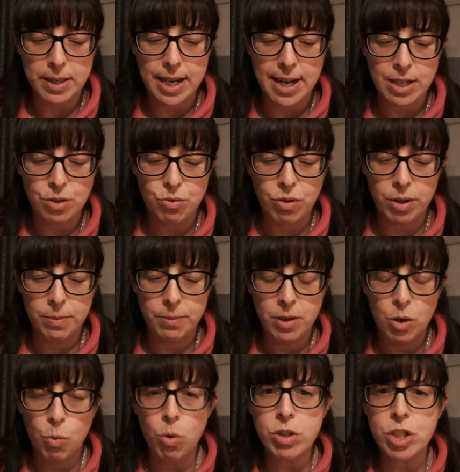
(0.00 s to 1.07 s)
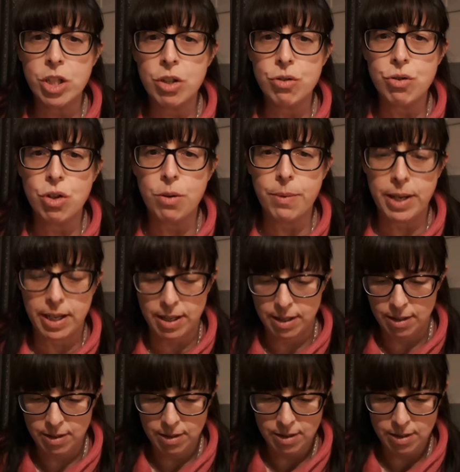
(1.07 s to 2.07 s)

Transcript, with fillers: the next room. What are you doing?